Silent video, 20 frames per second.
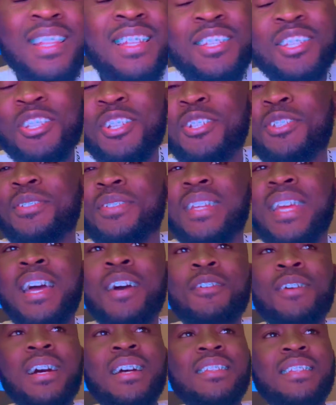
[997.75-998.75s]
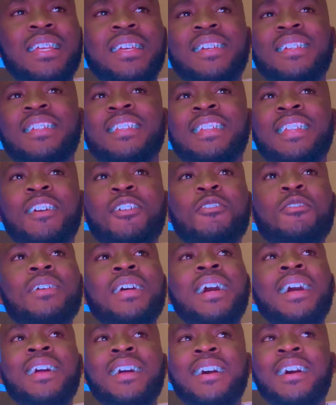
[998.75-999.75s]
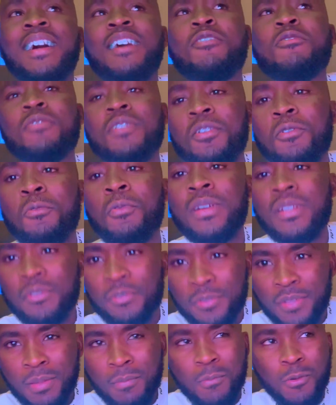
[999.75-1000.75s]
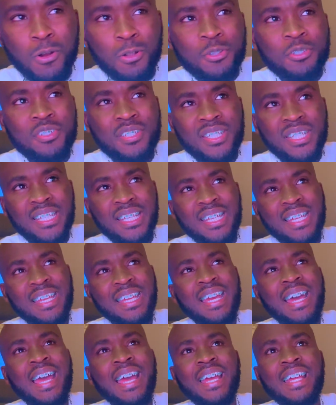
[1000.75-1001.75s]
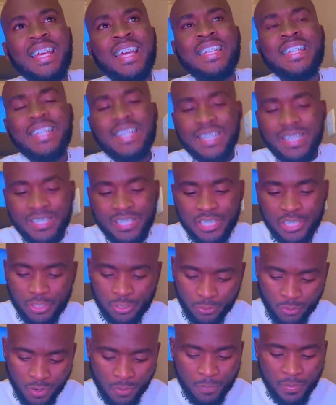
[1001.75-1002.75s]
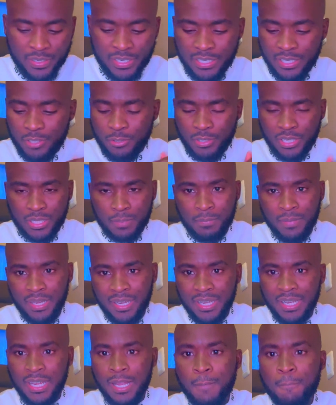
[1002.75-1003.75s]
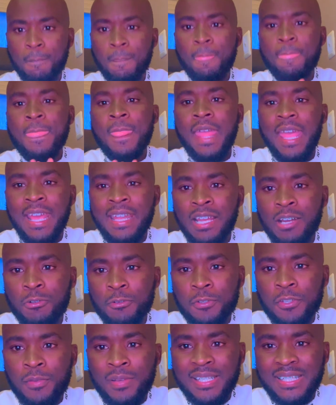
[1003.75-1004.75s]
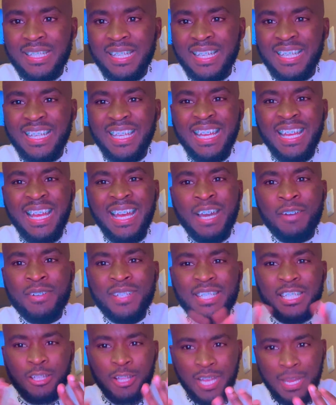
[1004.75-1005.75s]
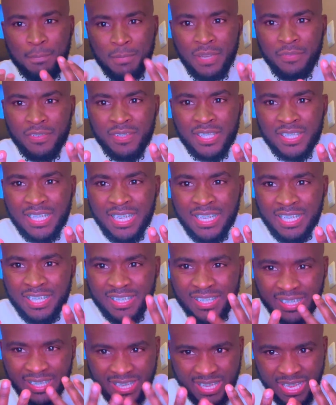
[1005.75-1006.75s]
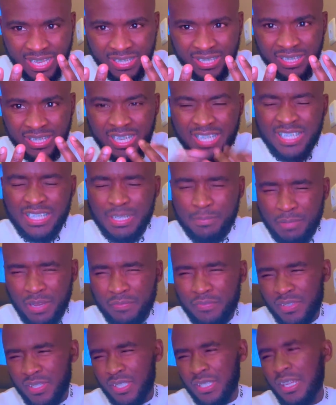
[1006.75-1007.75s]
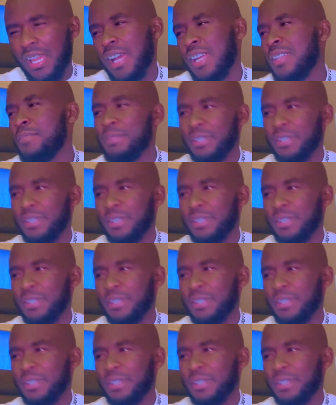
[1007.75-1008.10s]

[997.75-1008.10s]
You know, today I only went to the mall to say I needed a cheese cup, I needed to cut my hair. And I also was like, I always get like a bath and shine. I was like, yes, I need a bath and shine.